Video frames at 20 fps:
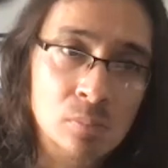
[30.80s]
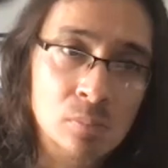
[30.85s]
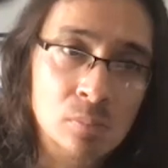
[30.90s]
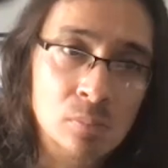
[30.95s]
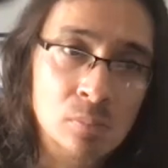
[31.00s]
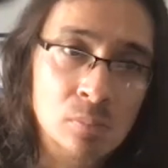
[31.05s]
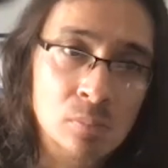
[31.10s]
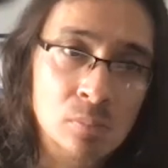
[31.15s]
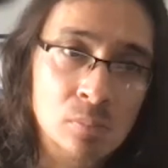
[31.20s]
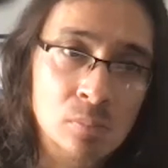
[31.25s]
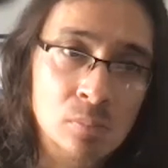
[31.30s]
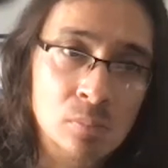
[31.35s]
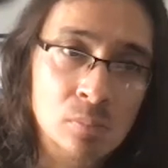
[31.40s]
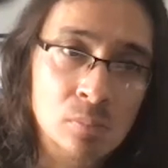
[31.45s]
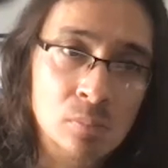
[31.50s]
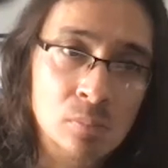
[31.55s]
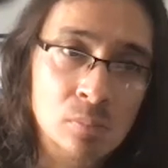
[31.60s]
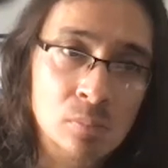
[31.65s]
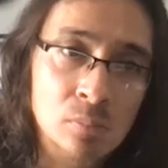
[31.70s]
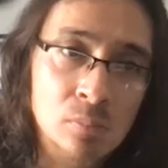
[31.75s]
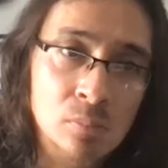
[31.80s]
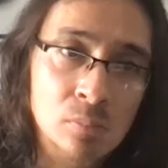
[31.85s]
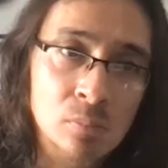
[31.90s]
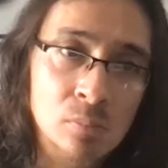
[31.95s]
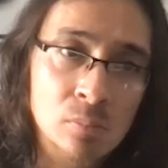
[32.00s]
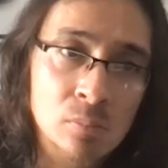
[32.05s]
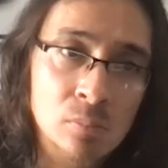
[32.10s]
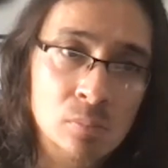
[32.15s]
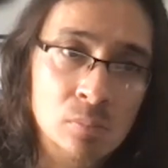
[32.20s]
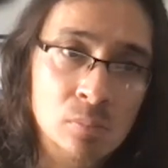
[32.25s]

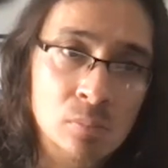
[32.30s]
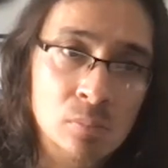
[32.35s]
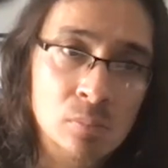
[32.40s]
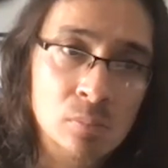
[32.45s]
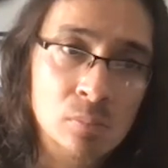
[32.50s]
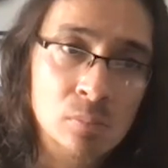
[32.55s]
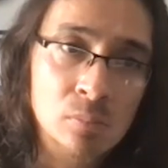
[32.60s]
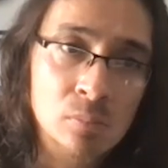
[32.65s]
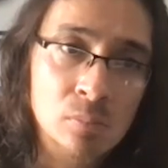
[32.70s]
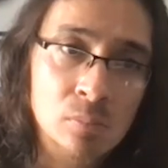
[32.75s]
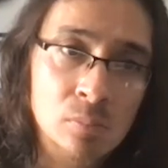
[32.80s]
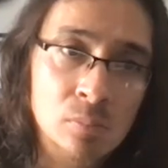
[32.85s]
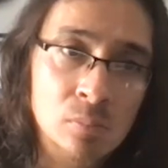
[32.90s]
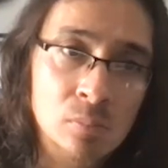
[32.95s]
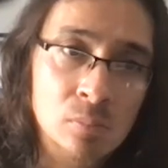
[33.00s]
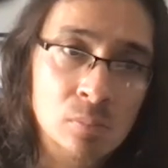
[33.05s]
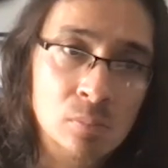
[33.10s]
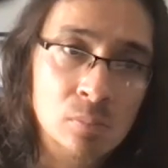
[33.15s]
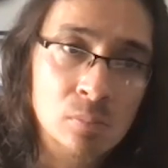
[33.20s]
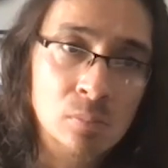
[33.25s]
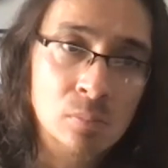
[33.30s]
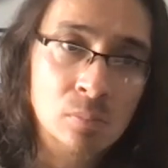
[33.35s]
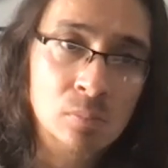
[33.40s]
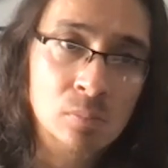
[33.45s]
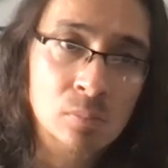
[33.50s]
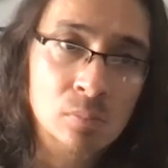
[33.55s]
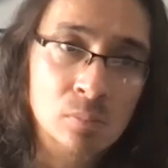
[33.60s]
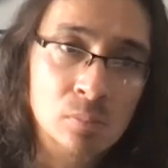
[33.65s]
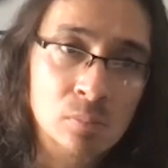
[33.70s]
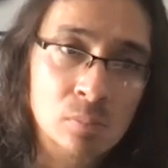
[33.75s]

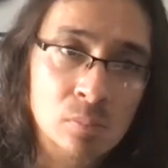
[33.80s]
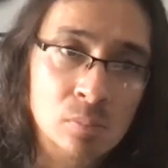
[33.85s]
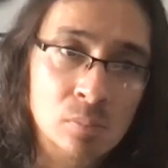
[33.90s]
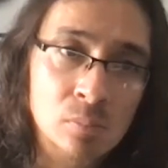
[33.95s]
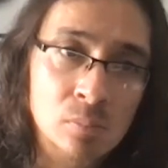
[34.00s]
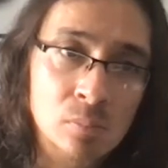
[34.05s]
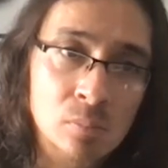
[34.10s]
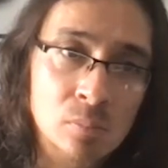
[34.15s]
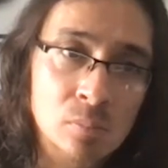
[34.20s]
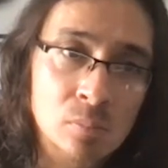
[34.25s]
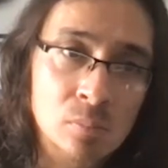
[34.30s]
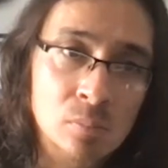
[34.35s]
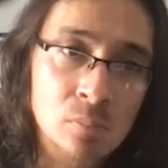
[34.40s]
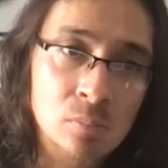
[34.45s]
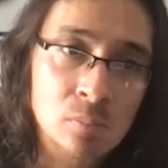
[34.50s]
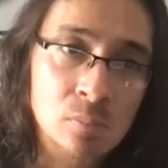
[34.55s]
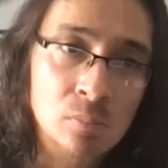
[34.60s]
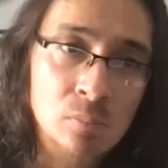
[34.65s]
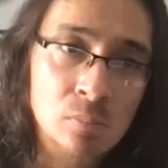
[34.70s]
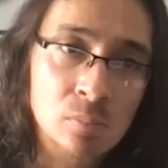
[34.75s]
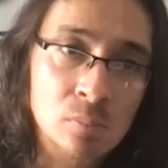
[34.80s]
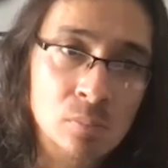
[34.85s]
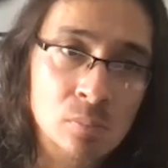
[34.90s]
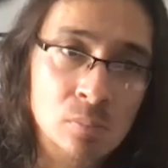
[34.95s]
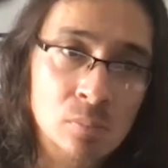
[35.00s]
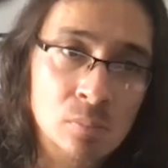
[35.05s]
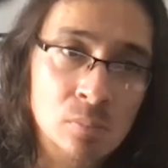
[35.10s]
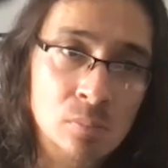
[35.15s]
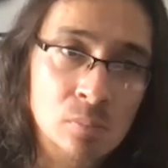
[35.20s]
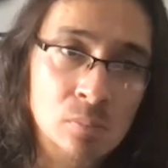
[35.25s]

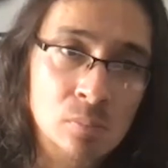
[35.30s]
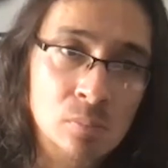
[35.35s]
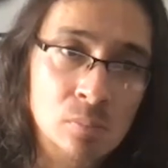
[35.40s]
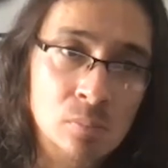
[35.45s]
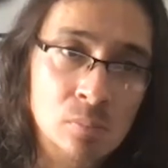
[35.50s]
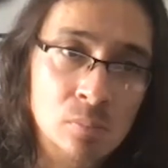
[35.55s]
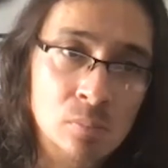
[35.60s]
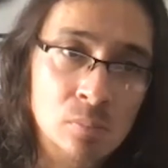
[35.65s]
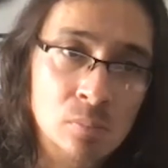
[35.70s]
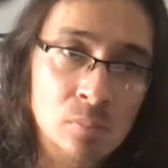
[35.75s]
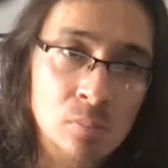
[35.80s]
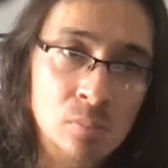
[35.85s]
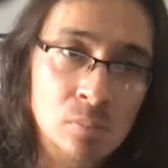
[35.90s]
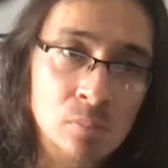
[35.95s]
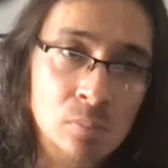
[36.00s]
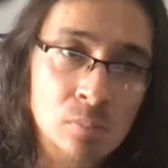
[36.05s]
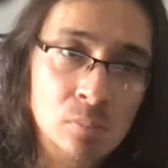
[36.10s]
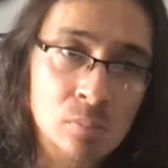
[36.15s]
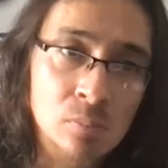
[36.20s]
(not speaking)